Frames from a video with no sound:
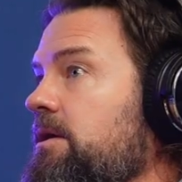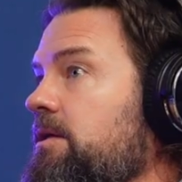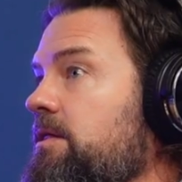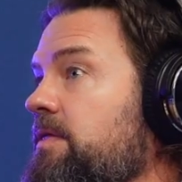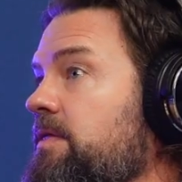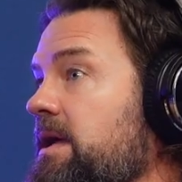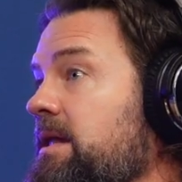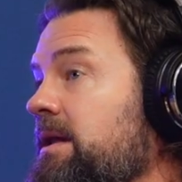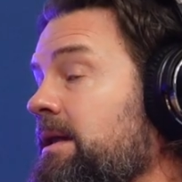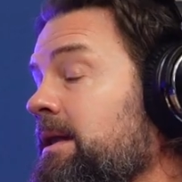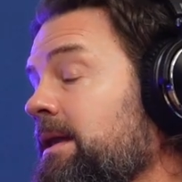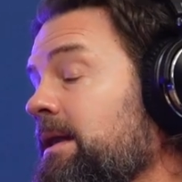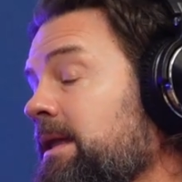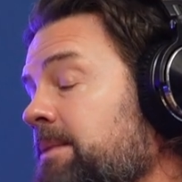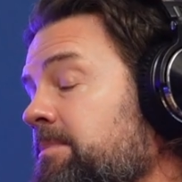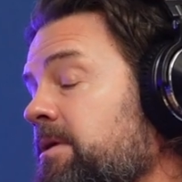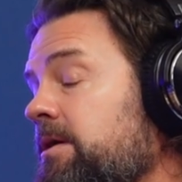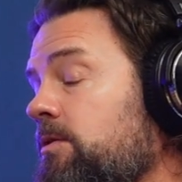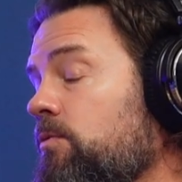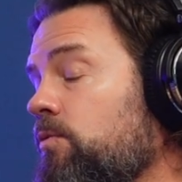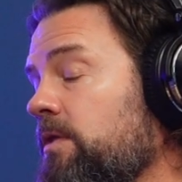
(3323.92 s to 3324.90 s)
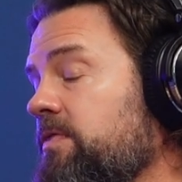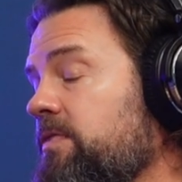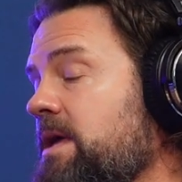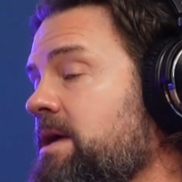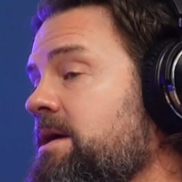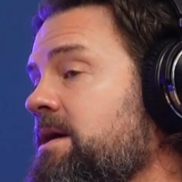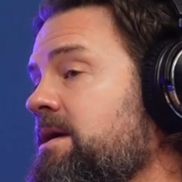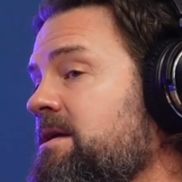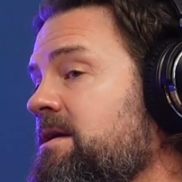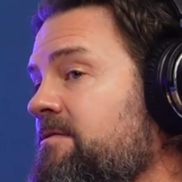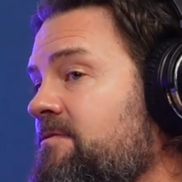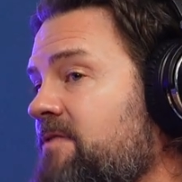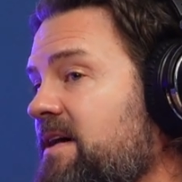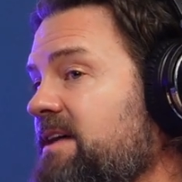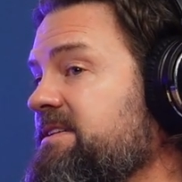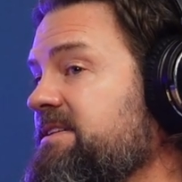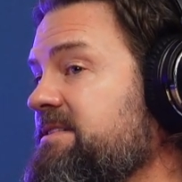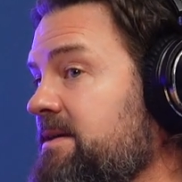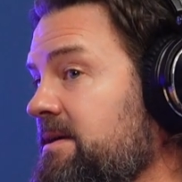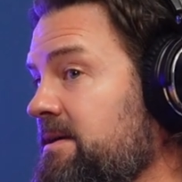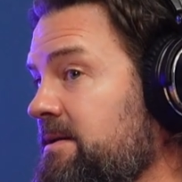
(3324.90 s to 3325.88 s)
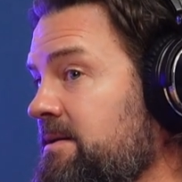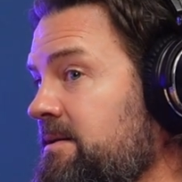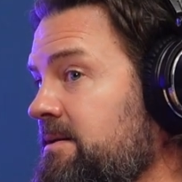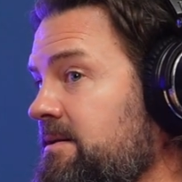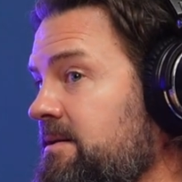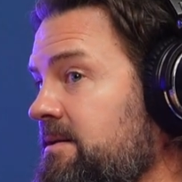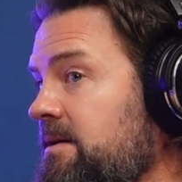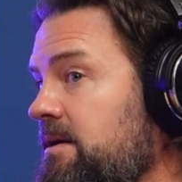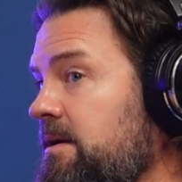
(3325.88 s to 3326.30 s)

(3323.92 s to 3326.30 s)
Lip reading: they limit what they can invest in